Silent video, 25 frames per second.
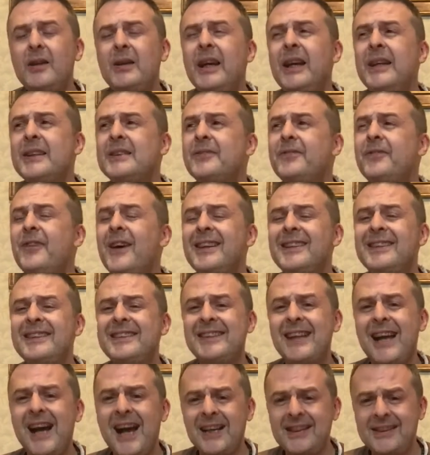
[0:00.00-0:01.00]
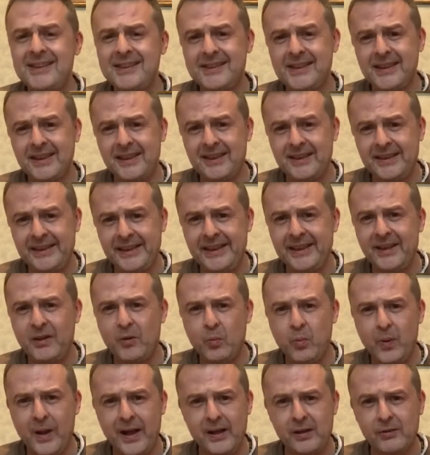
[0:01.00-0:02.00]
It's fantastically
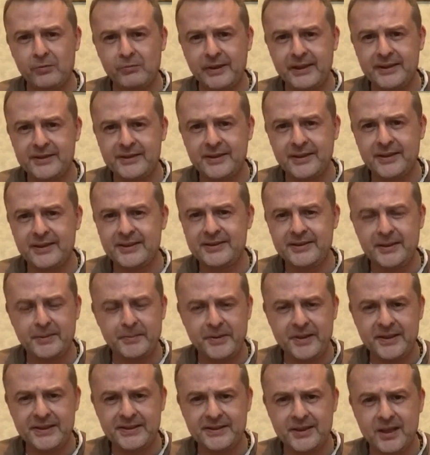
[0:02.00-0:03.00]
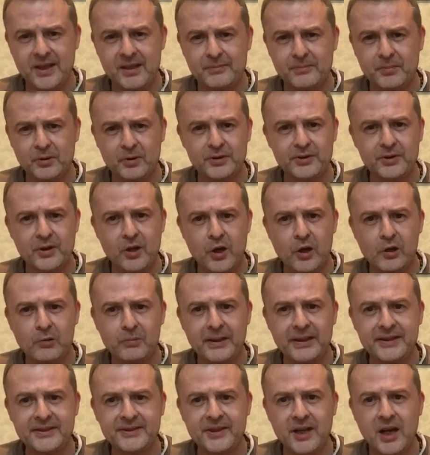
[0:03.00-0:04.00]
well written, as Timothy Zahn books
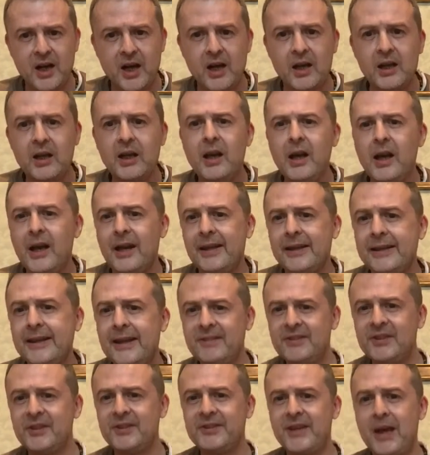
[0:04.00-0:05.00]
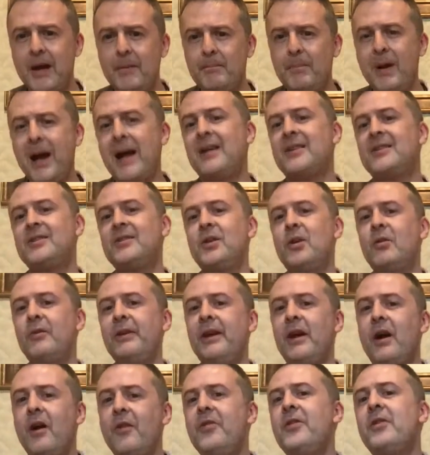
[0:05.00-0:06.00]
always are. And it gives us that
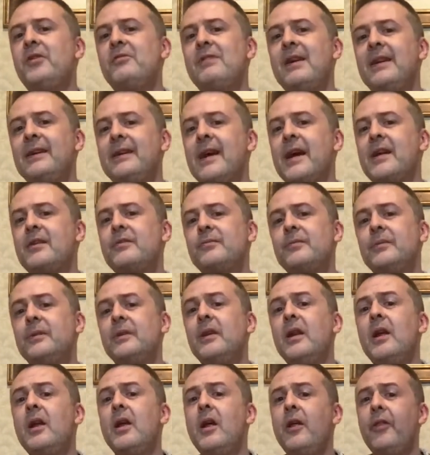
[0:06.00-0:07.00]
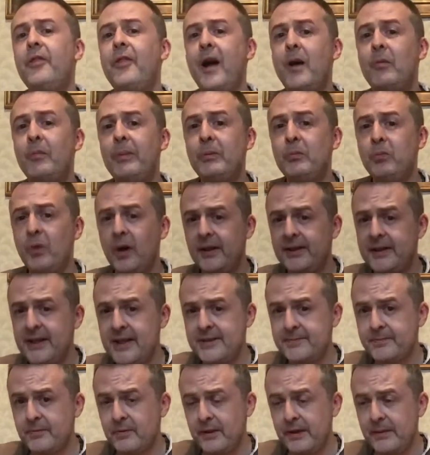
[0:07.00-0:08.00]
backstory on the Grand Admiral that we were
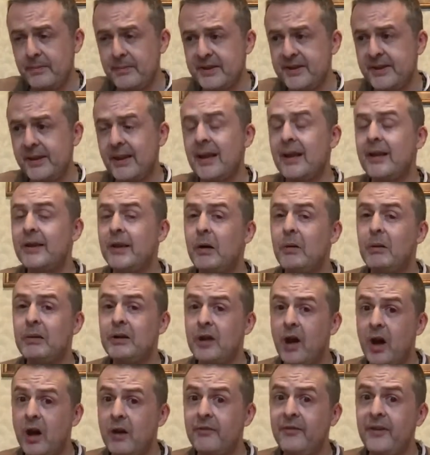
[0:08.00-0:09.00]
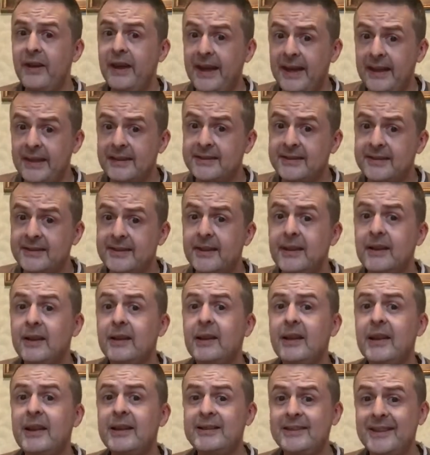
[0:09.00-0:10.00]
desperately missing. And I know a lot of it is
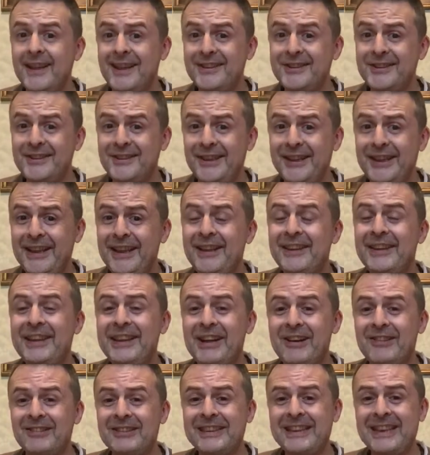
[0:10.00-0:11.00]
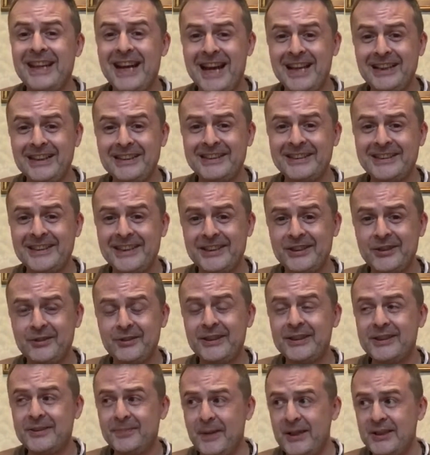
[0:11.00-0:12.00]
essentially the old canon's
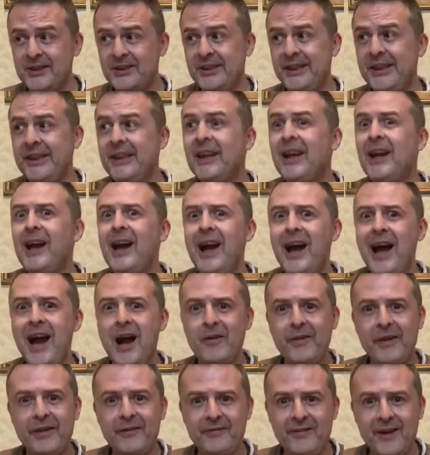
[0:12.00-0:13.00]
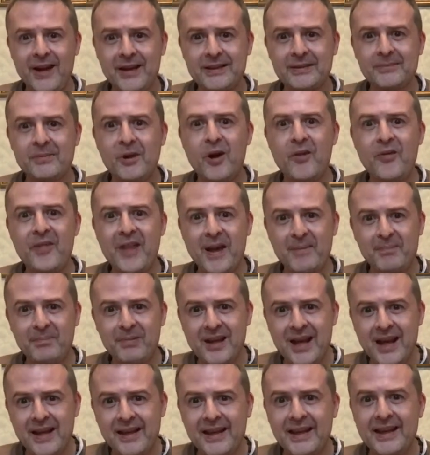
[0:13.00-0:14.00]
history, especially how they find them on that
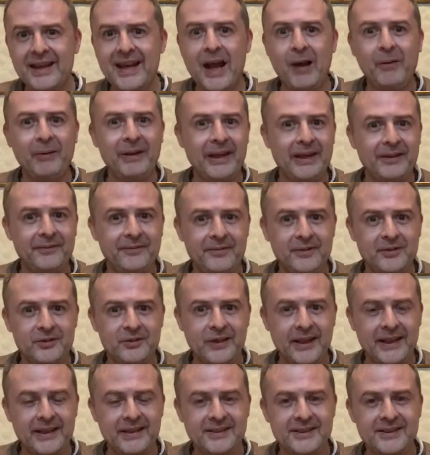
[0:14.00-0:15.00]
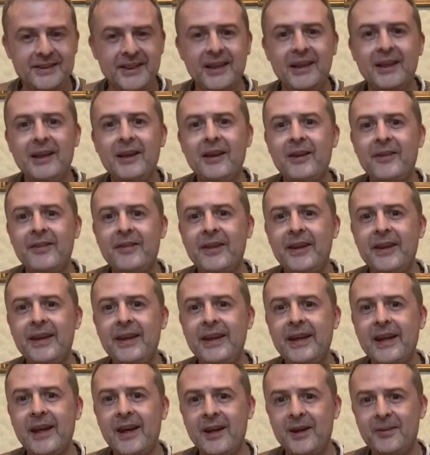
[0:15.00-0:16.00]
planet and how he infiltrates
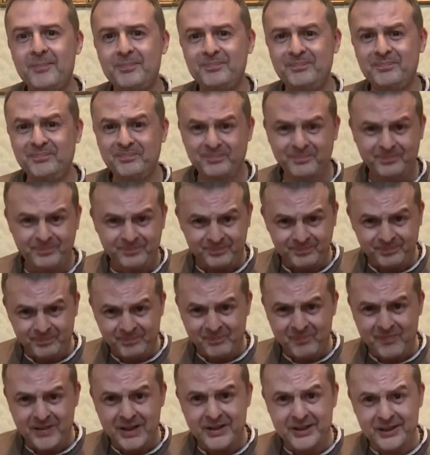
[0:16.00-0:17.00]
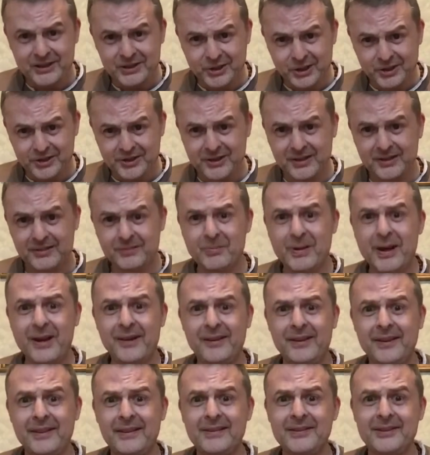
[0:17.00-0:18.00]
the shuttle
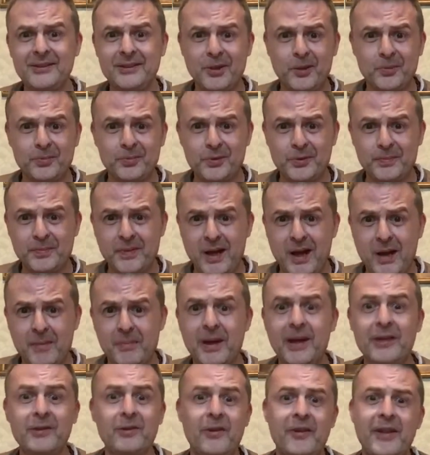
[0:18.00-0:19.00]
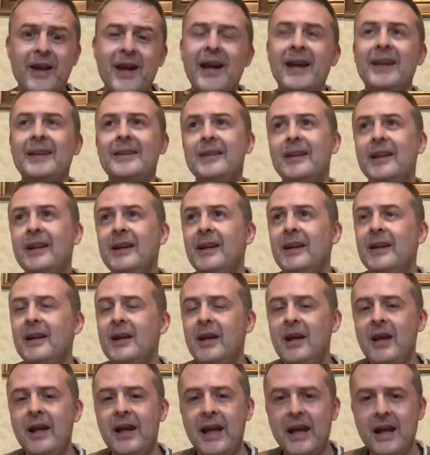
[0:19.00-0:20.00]
wearing stormtrooper armor and all that, and
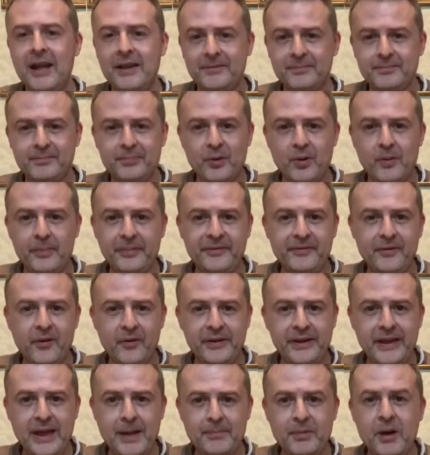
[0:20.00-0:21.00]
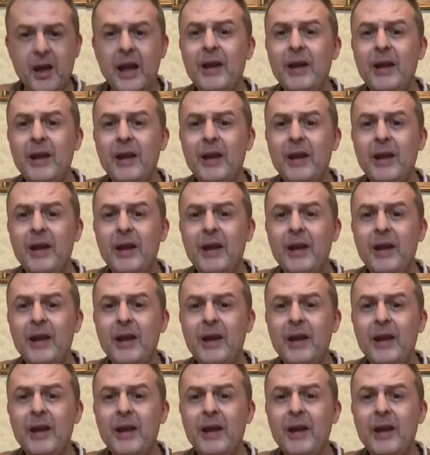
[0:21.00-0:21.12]
brought before the Emperor.